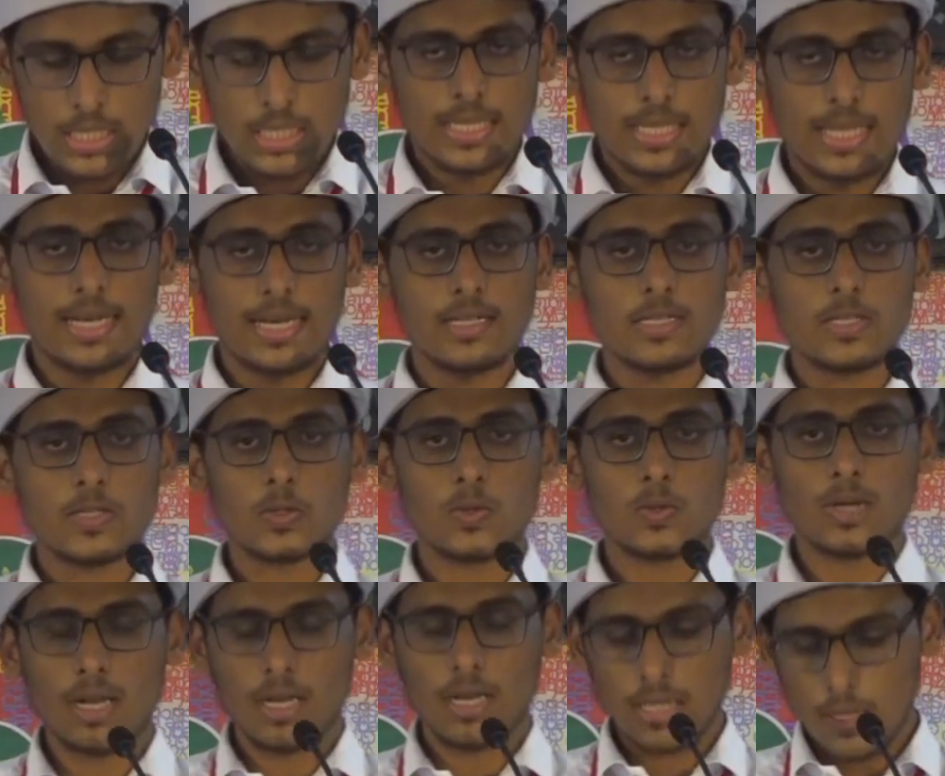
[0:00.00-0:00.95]
Then in
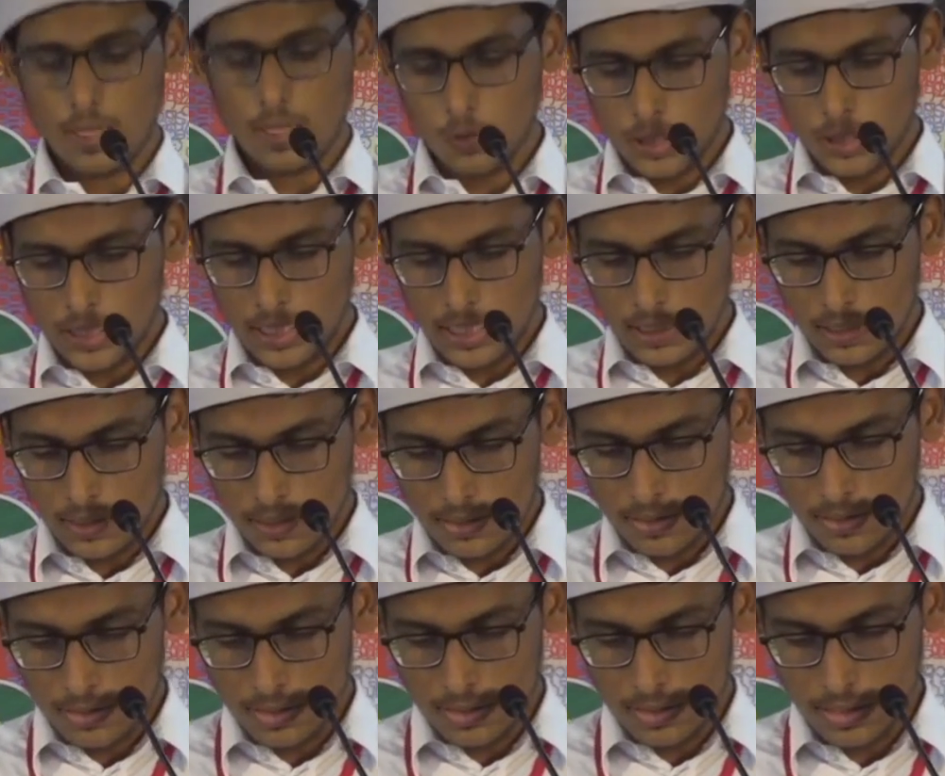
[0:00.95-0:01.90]
Surah
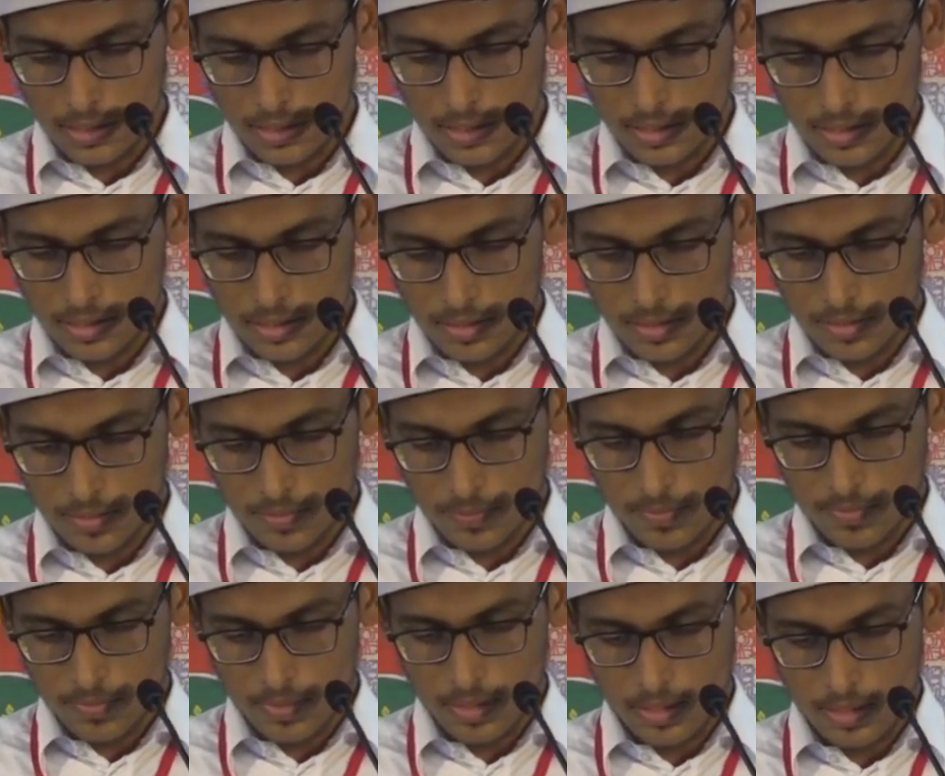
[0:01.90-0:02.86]
Al-Kawthar,
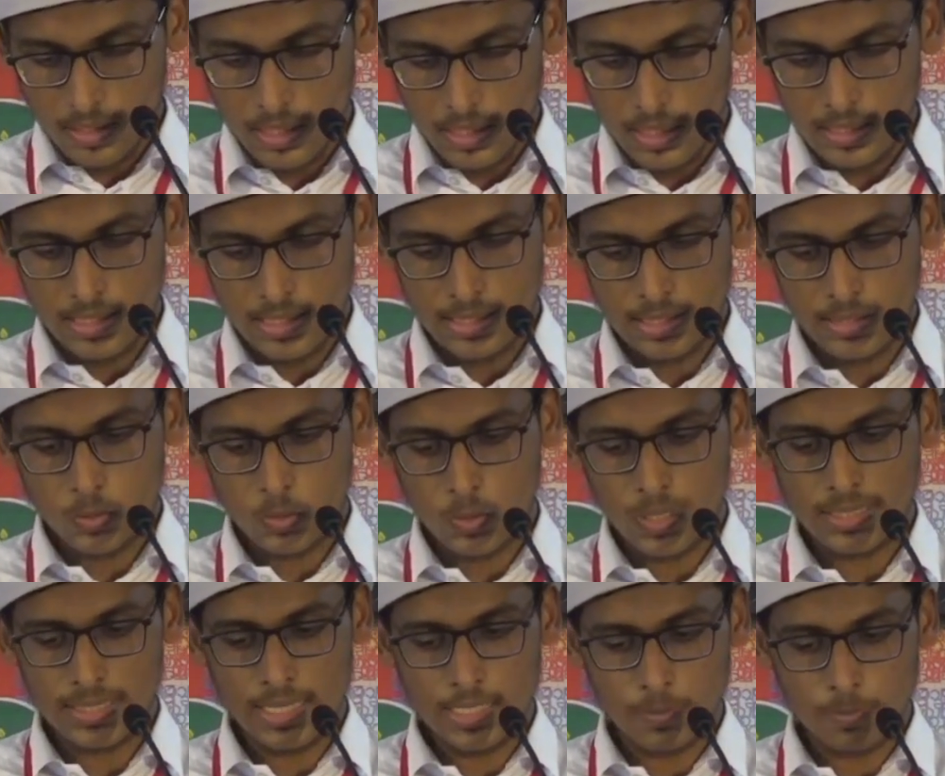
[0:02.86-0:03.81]
in the
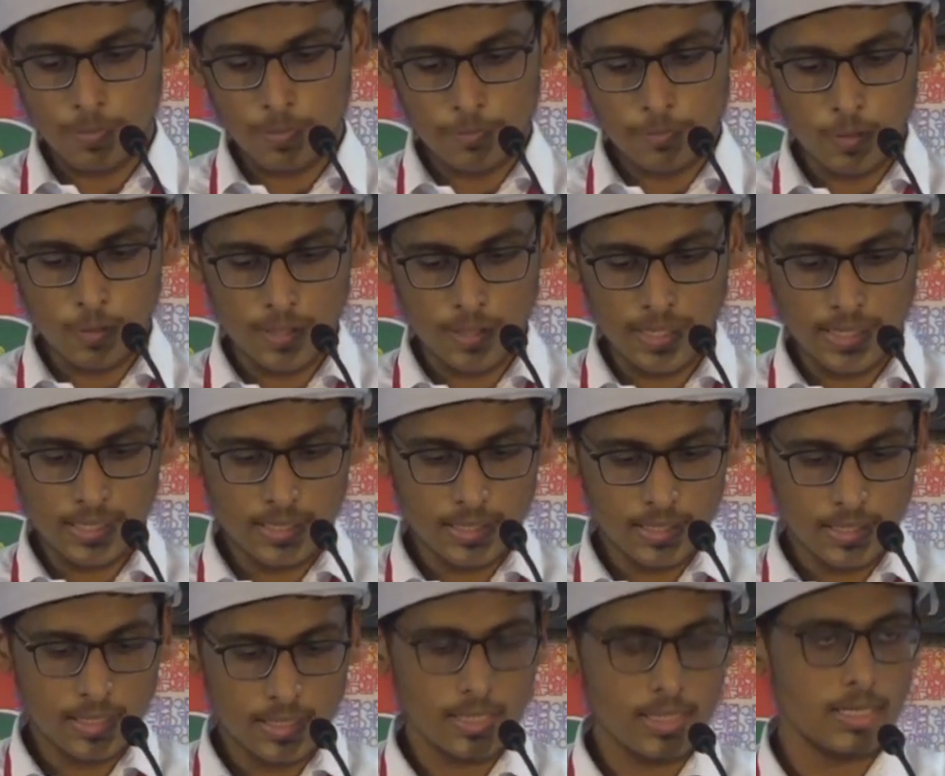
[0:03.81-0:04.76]
surah just before it,
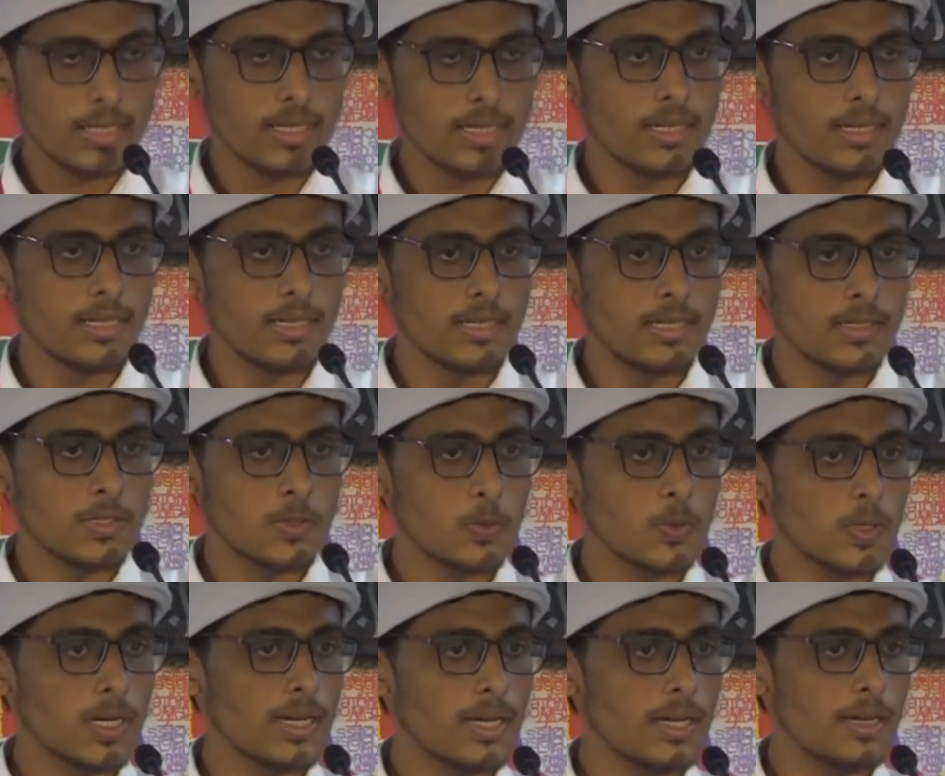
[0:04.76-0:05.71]
in
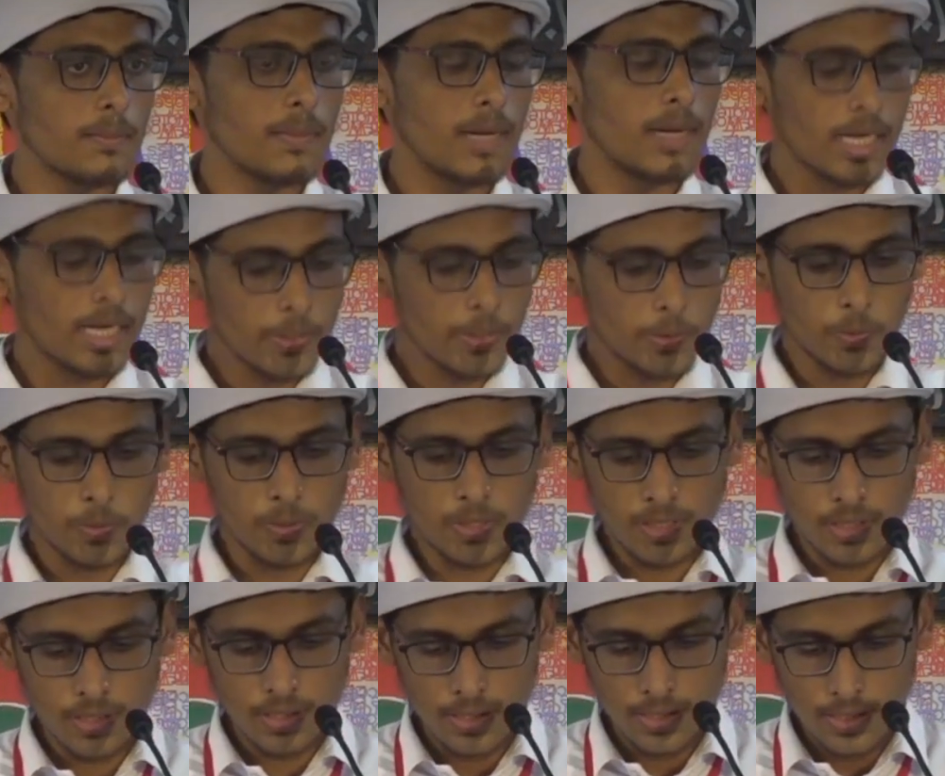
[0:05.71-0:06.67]
Surah
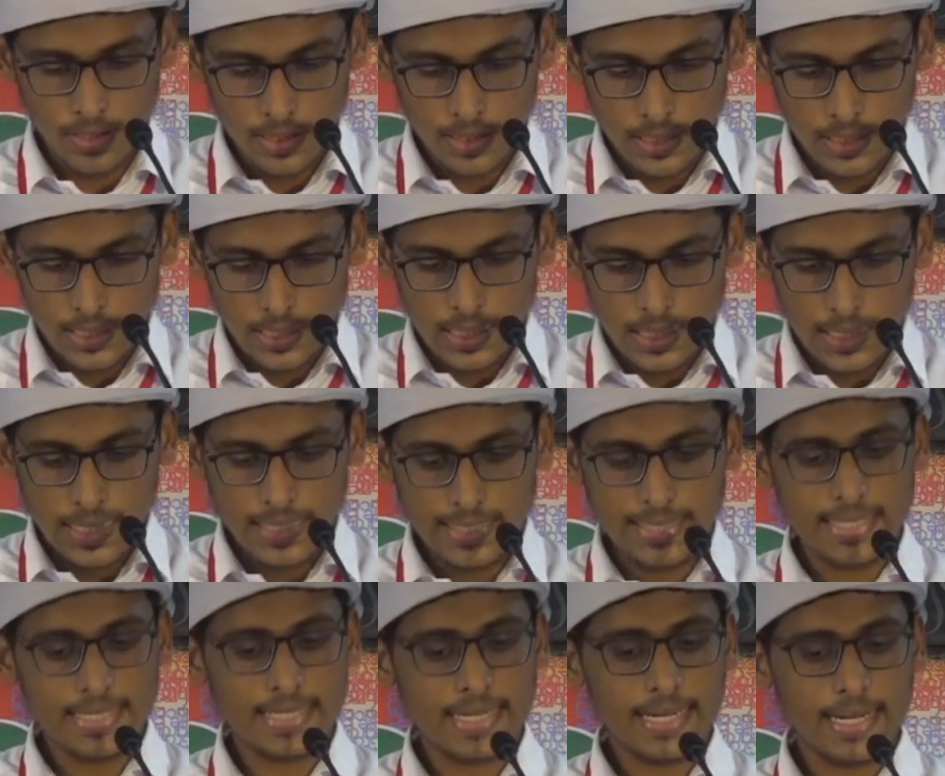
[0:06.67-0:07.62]
Ma'un, it
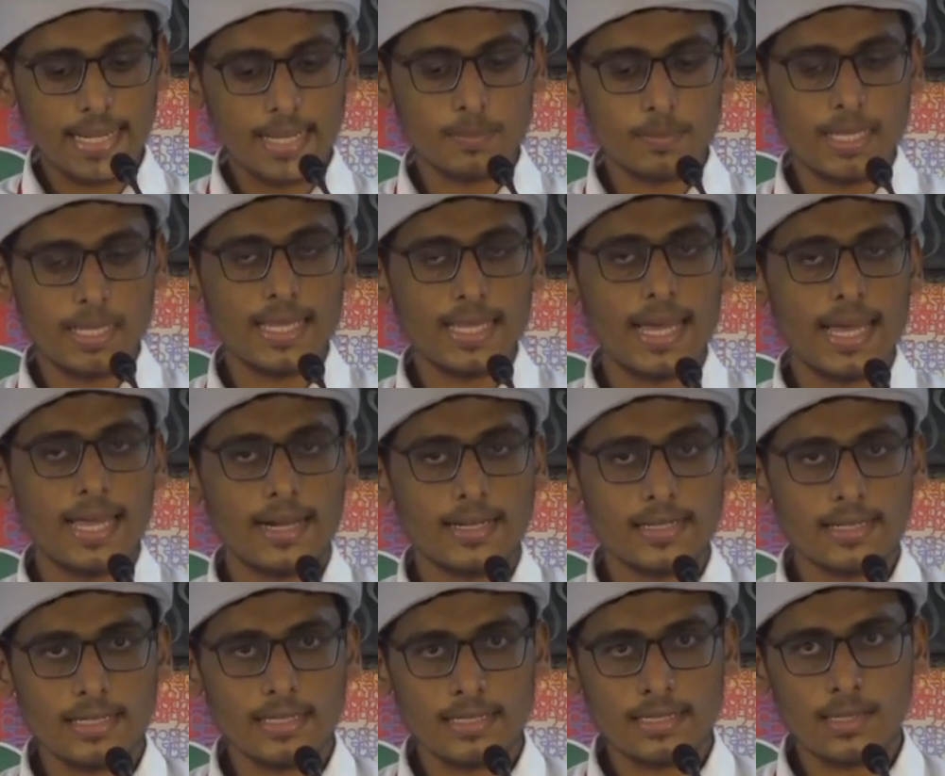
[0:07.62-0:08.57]
described the
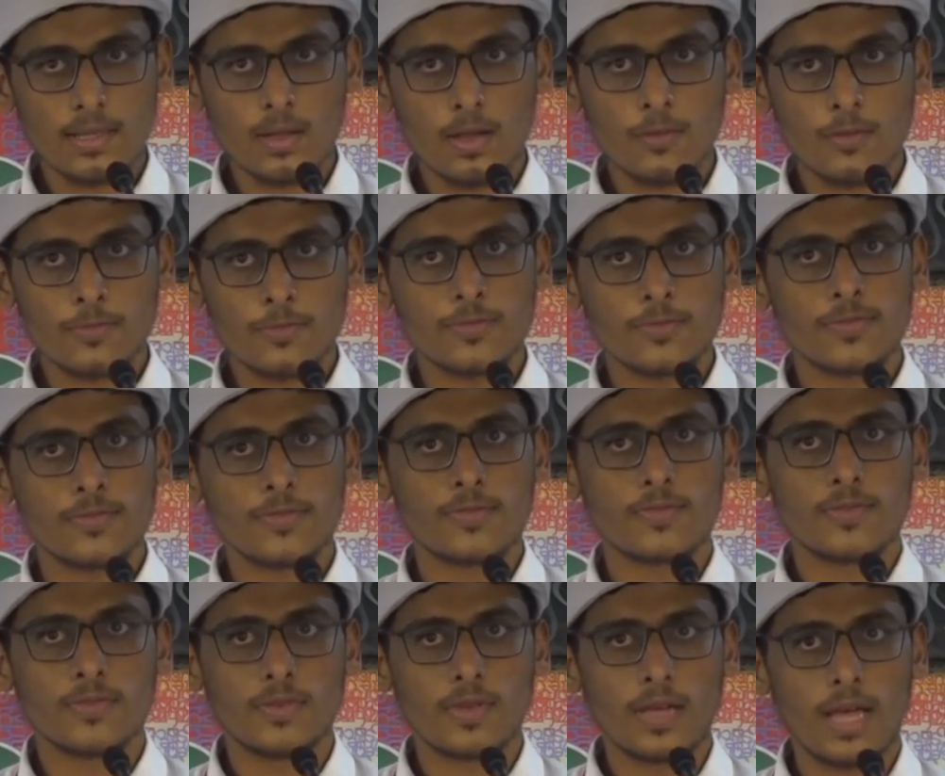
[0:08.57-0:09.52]
characteristics of
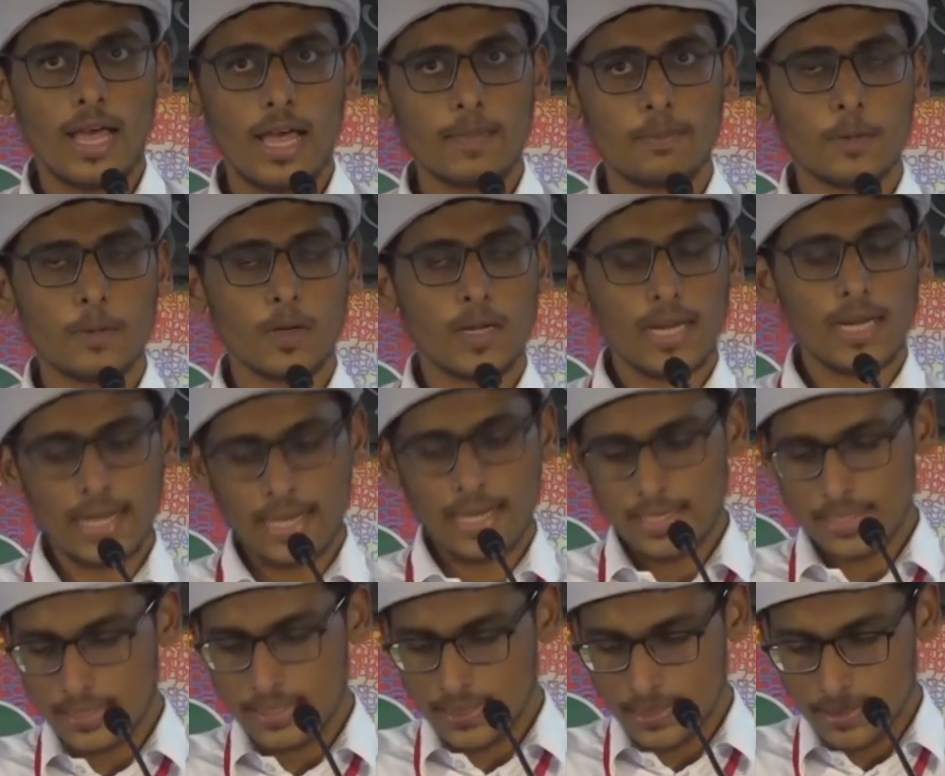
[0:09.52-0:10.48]

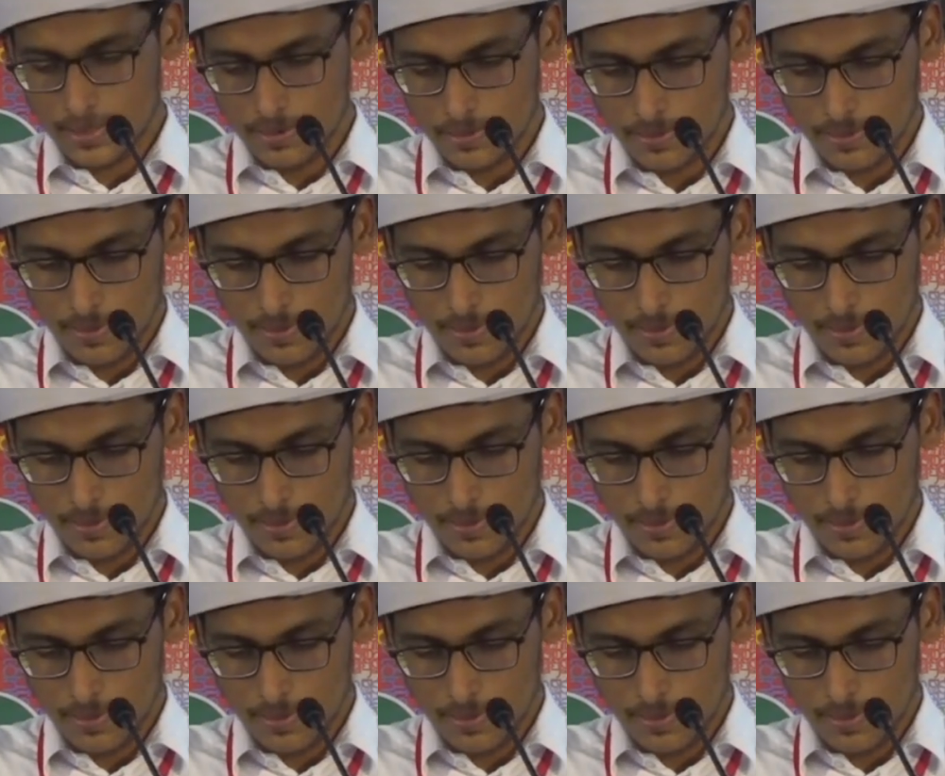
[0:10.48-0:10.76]
hypocrites.